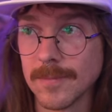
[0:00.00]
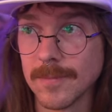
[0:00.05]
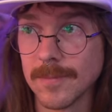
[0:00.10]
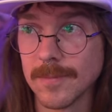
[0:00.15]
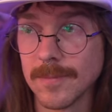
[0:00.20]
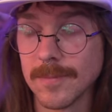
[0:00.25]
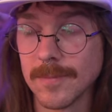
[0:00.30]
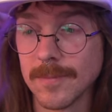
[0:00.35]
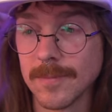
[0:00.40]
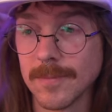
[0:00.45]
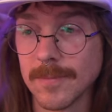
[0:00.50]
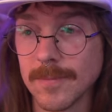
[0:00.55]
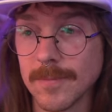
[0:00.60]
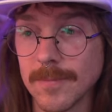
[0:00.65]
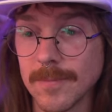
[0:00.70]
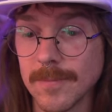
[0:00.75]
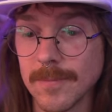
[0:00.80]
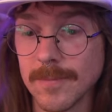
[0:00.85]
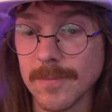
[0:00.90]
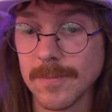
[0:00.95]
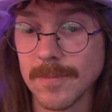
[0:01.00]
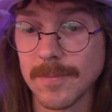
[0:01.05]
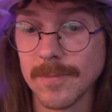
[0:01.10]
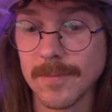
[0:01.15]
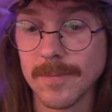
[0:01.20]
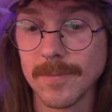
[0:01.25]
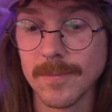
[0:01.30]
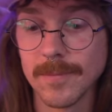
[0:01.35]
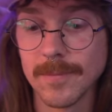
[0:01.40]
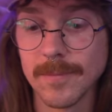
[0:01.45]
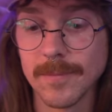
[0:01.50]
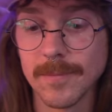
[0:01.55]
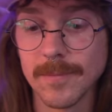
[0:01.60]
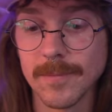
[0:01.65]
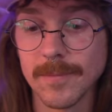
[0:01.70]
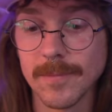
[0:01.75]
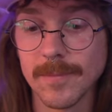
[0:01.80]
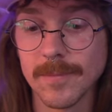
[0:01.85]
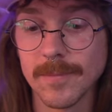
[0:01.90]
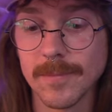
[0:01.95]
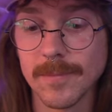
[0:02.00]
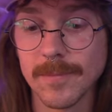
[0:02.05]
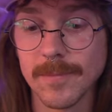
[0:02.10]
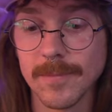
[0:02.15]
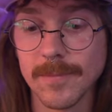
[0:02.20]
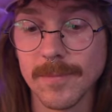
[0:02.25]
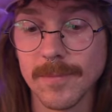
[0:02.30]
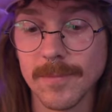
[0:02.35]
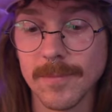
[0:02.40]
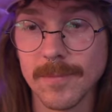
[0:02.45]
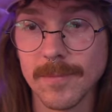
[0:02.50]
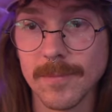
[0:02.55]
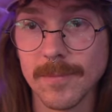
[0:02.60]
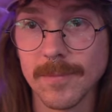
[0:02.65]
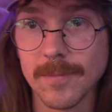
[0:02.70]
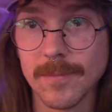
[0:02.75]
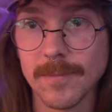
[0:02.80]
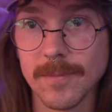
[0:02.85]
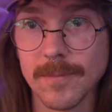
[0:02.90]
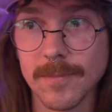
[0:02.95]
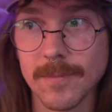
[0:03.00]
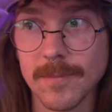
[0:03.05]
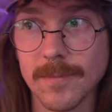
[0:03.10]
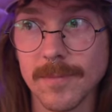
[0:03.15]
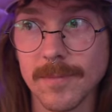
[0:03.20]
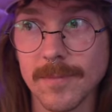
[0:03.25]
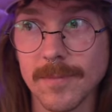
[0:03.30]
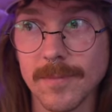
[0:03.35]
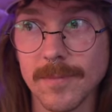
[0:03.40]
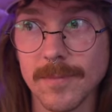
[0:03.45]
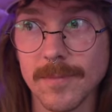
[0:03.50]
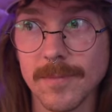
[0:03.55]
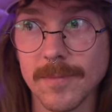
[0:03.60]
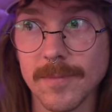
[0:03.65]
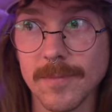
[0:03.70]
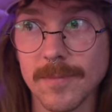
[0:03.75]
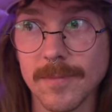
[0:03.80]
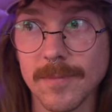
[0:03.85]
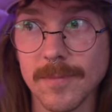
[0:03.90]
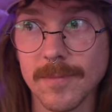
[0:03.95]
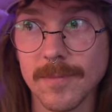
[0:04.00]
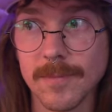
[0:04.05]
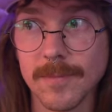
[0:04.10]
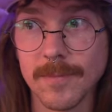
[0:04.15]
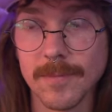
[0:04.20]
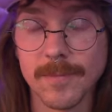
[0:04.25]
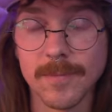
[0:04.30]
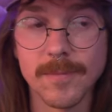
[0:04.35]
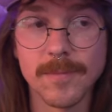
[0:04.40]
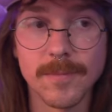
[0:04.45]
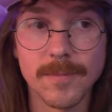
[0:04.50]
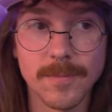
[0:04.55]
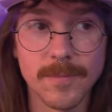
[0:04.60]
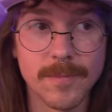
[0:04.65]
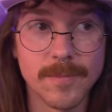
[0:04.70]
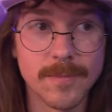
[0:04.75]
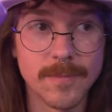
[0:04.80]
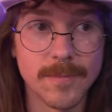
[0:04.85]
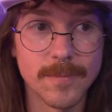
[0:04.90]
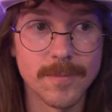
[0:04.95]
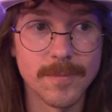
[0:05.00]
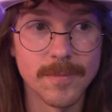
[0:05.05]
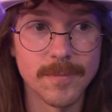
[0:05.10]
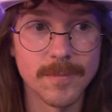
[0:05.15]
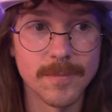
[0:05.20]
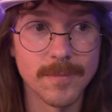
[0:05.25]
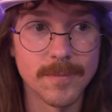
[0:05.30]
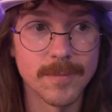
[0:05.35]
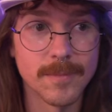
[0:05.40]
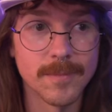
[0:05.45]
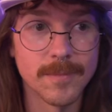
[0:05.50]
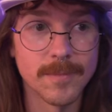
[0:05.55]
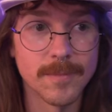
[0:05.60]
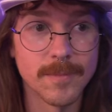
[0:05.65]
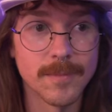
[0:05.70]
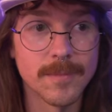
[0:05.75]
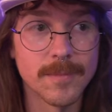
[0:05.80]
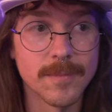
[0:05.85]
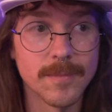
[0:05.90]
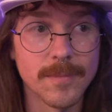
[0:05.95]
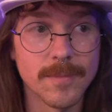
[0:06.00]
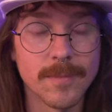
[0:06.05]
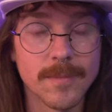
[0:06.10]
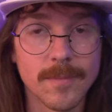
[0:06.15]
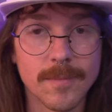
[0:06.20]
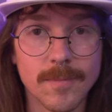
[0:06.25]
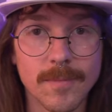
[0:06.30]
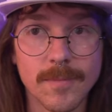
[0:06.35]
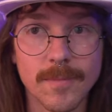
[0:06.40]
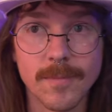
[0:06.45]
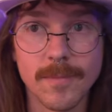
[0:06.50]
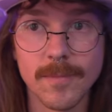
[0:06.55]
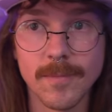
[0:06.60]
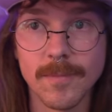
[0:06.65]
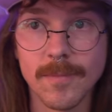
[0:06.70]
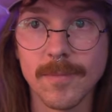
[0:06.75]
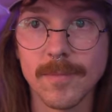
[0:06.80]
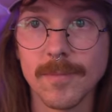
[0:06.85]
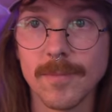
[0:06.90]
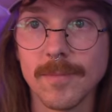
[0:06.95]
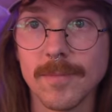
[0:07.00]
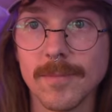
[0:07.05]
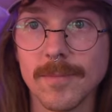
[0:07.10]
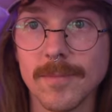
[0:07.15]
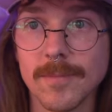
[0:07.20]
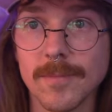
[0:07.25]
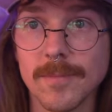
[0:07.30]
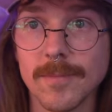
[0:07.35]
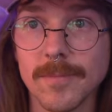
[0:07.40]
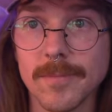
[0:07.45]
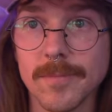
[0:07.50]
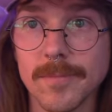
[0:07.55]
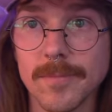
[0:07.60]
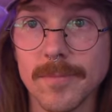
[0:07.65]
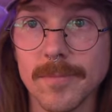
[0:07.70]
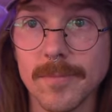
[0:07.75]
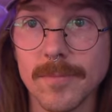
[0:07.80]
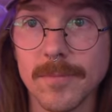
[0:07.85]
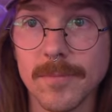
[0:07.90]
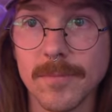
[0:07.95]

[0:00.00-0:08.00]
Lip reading: No words are spoken by the person on screen.